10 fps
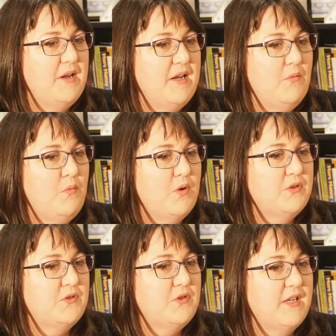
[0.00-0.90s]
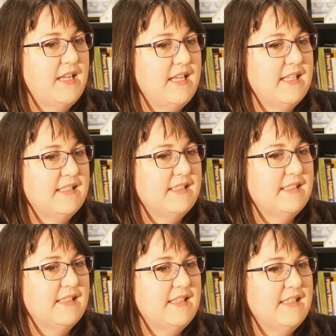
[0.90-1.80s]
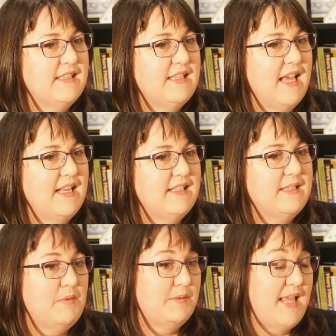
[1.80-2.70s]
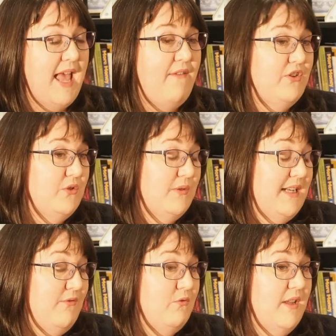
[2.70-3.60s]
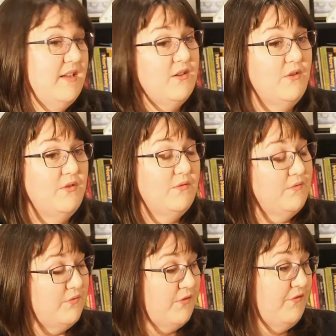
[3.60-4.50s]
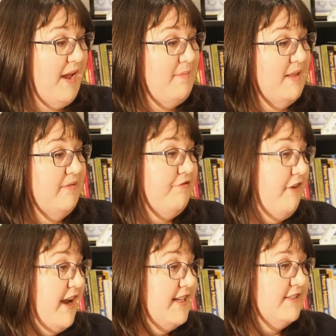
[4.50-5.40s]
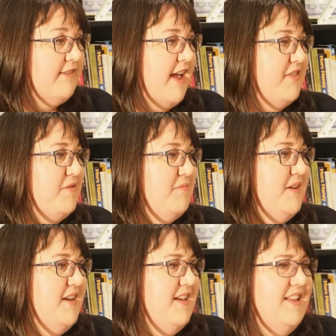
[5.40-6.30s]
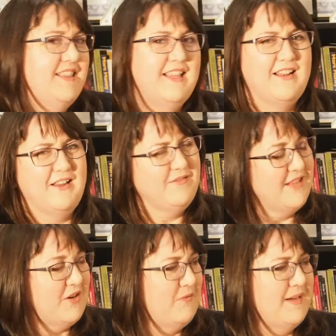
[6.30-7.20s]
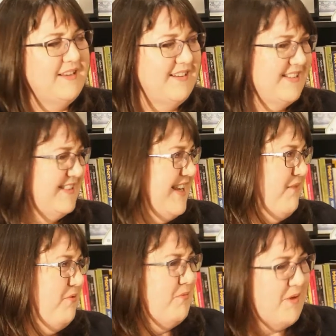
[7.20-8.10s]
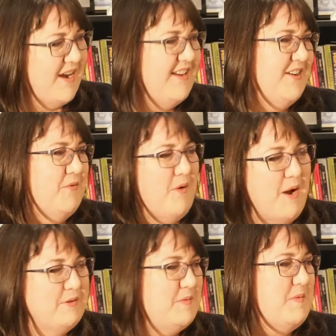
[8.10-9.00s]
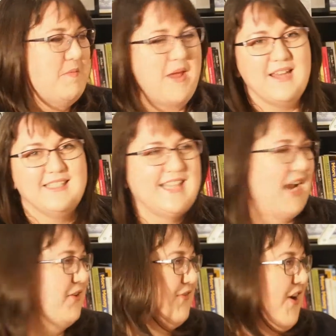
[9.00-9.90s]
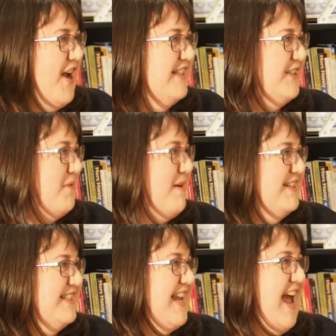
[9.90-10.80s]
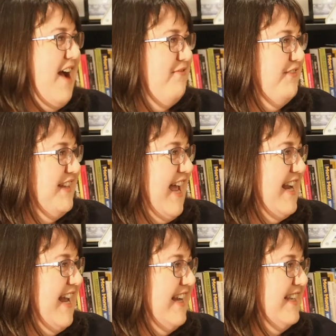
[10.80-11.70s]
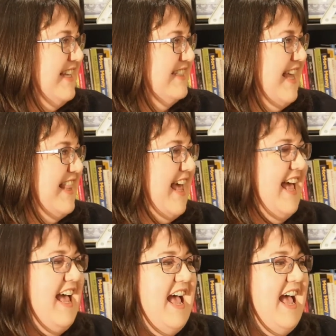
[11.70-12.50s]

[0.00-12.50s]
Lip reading: What's tricky is that sometimes they have it to a level that, you know, for family and friends around them, they're like, they don't really understand, well, why would you be prepared to sacrifice so much now for later and things like that.